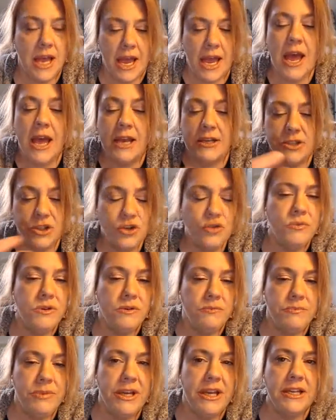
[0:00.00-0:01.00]
as
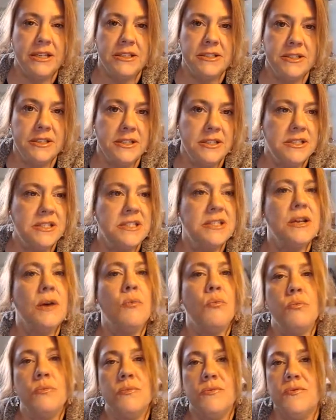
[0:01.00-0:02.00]
human beings in
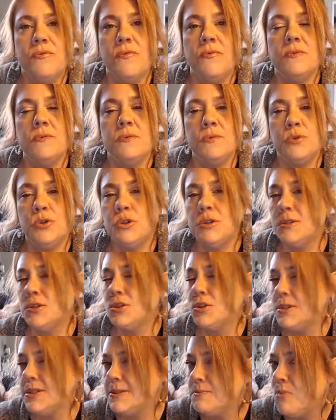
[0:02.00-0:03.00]
some
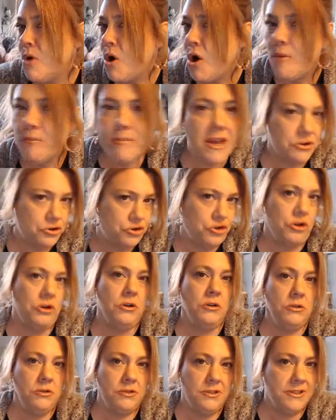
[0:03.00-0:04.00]
small
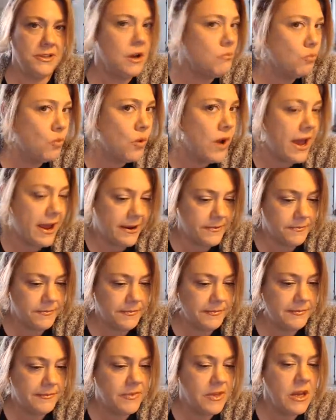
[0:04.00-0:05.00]
measure, some way.
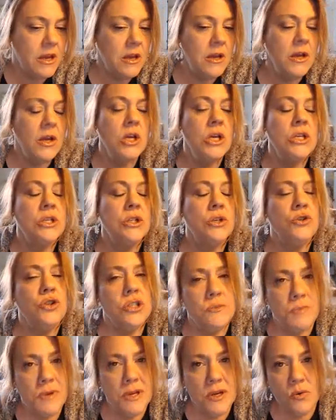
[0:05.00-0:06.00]
So
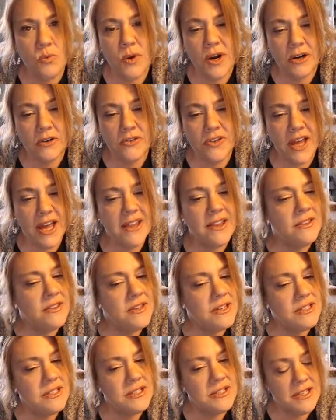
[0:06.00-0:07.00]
just be aware of that. And
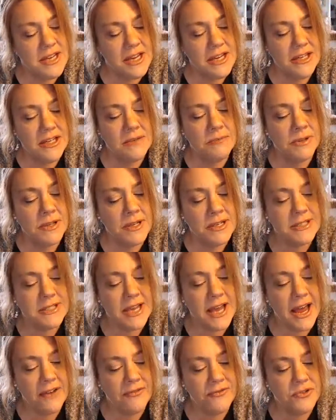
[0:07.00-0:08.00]
this is taking place
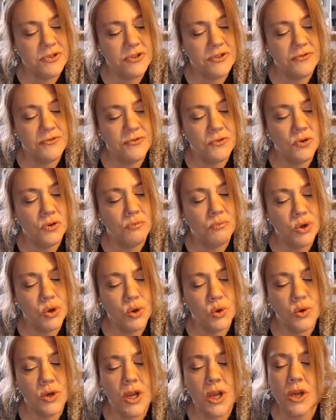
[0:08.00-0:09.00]
after the full
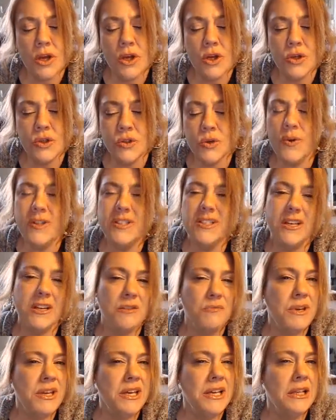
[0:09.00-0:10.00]
moon. So it's going to
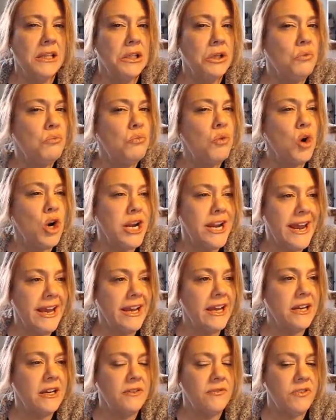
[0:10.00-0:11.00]
be a little more
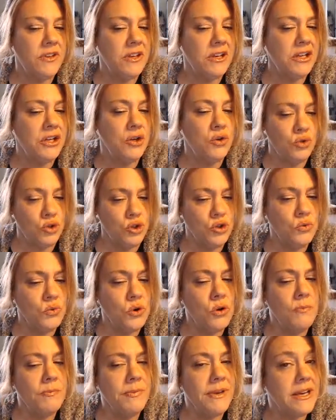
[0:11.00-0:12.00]
negative than
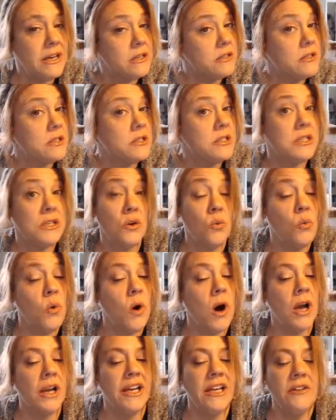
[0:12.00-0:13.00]
usual because it's in a
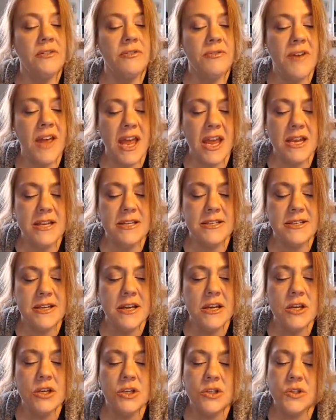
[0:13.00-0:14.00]
waning phase.
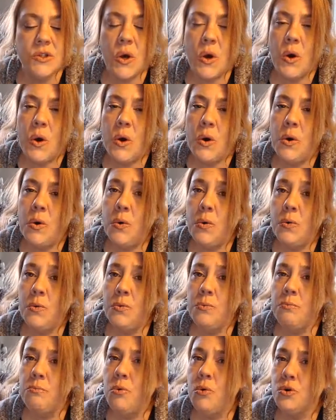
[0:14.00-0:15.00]
So
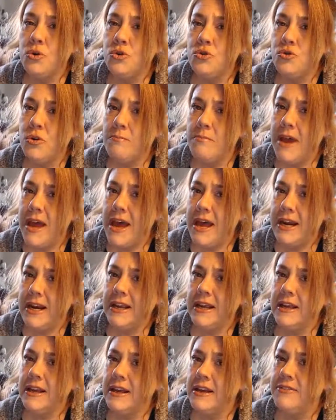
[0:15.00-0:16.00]
more
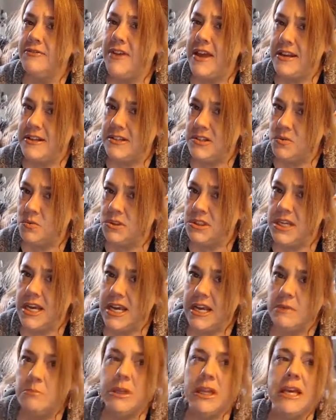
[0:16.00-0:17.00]
dramatic events will
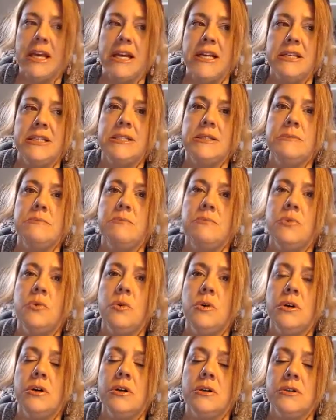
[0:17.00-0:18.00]
take place,
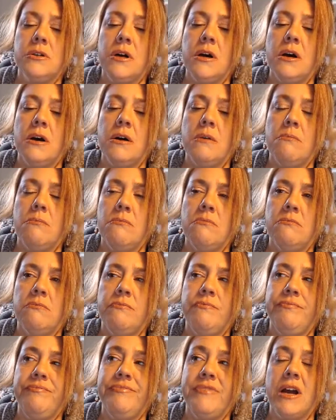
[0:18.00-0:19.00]
more
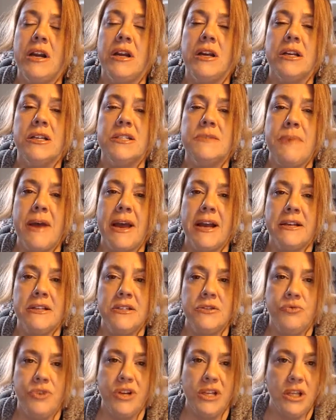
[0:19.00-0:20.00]

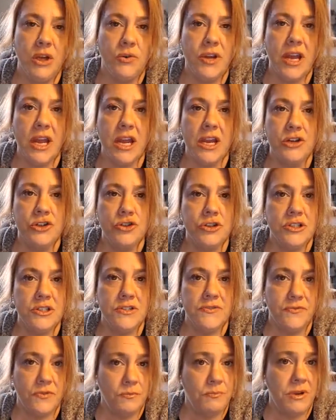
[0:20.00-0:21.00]
unexpected
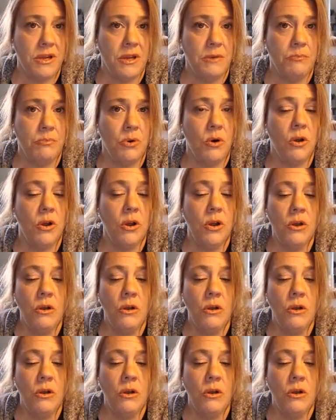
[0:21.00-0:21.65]
relocations for people.